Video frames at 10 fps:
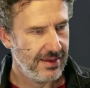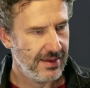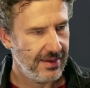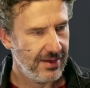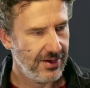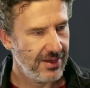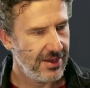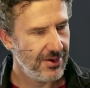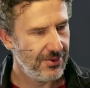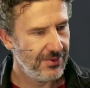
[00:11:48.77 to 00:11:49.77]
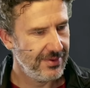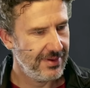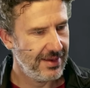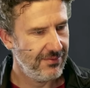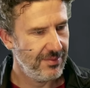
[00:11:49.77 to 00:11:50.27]
Here you go,
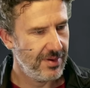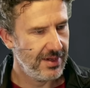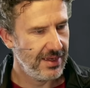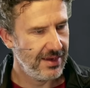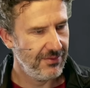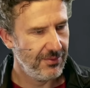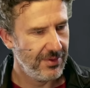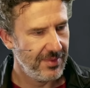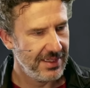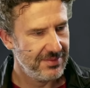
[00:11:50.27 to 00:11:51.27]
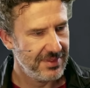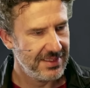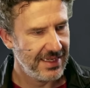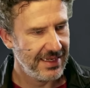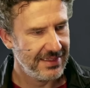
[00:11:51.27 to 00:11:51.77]
everybody. Everyone makes
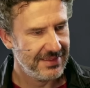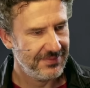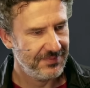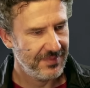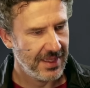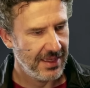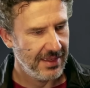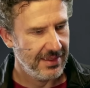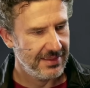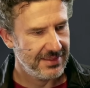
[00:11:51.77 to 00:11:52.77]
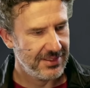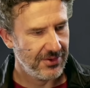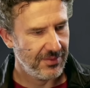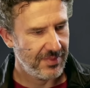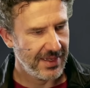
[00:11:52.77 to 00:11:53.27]
mistakes.
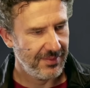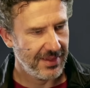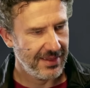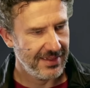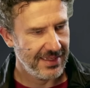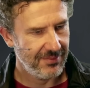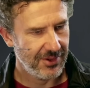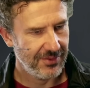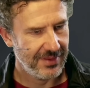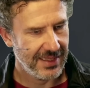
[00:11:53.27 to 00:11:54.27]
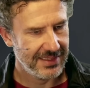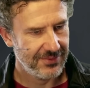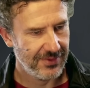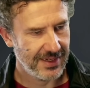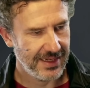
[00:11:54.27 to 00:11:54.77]
So pipeline demo,
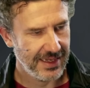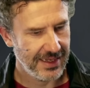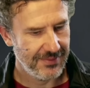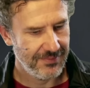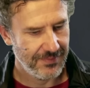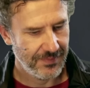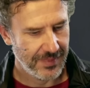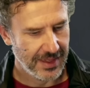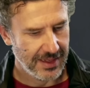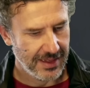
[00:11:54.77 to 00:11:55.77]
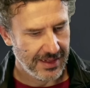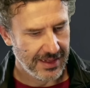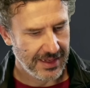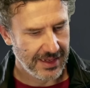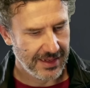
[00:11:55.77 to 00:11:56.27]
that's what I need.
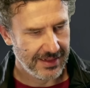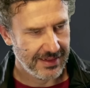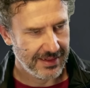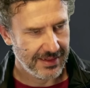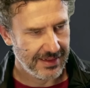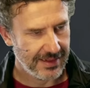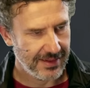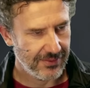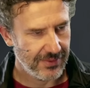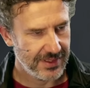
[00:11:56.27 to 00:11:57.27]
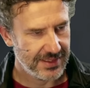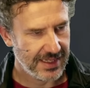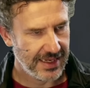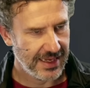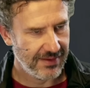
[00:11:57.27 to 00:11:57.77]
And once
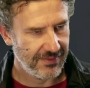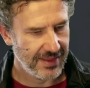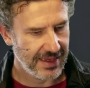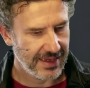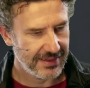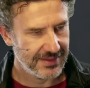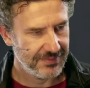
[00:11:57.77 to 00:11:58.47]
I have that,